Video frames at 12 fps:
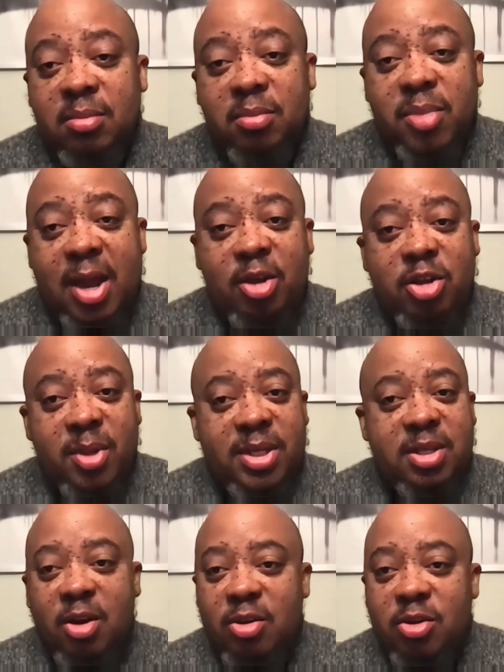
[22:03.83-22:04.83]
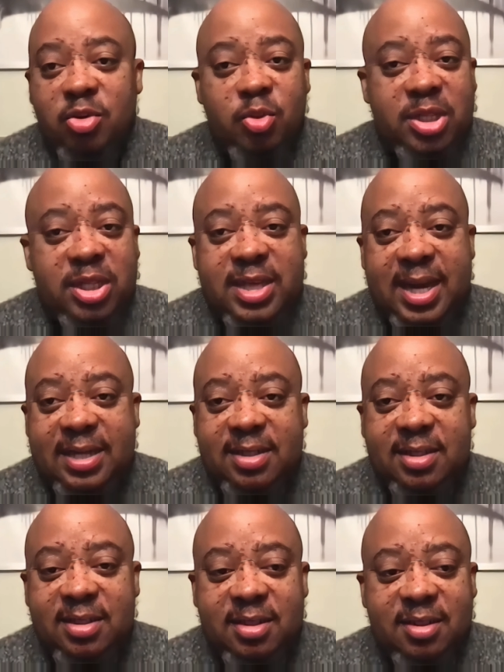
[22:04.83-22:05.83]
by automating all those routine
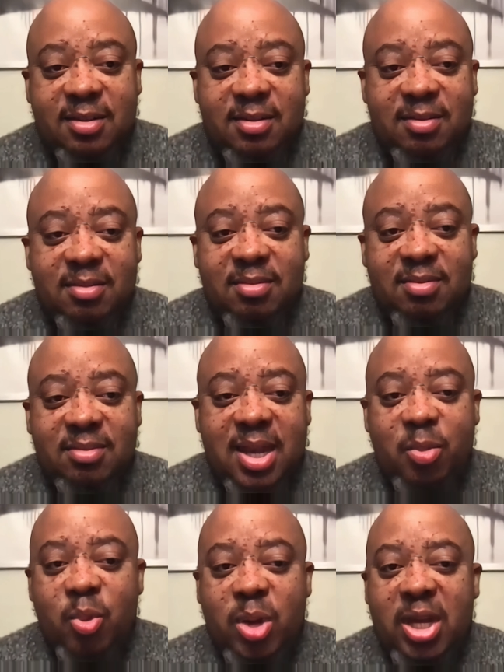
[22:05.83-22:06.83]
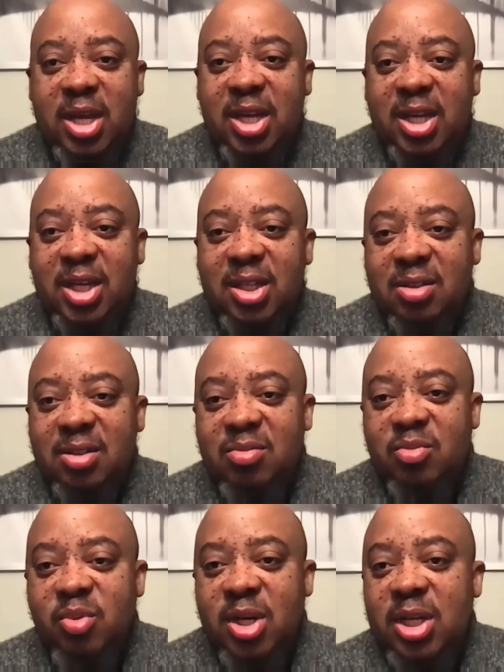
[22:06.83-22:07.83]
tasks that we
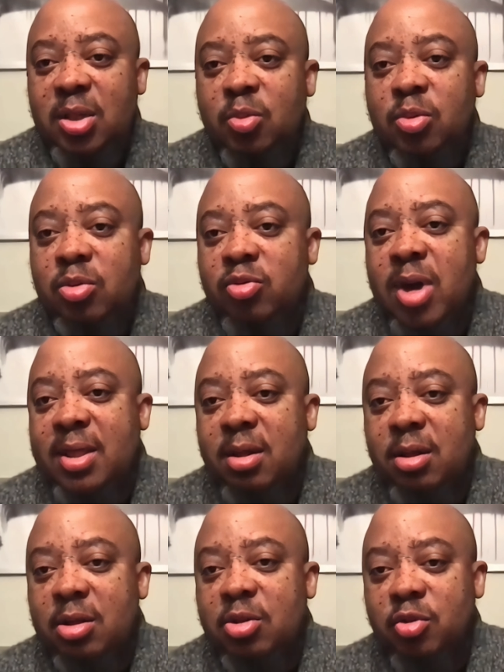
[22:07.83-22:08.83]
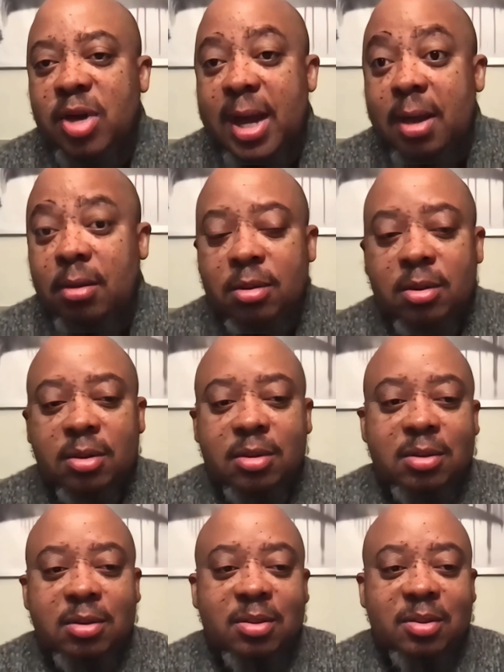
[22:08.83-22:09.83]
really would rather not do now.
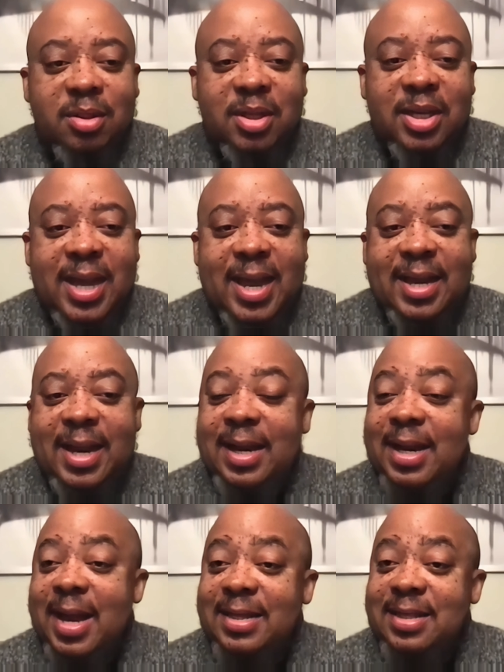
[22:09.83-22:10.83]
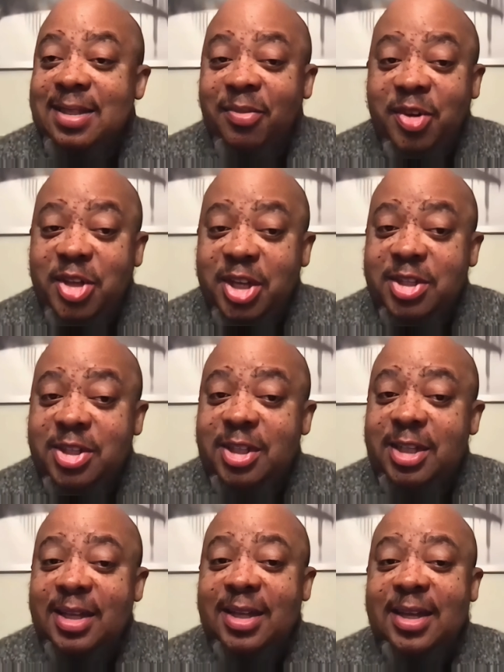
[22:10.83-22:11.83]
And it enhances efficiency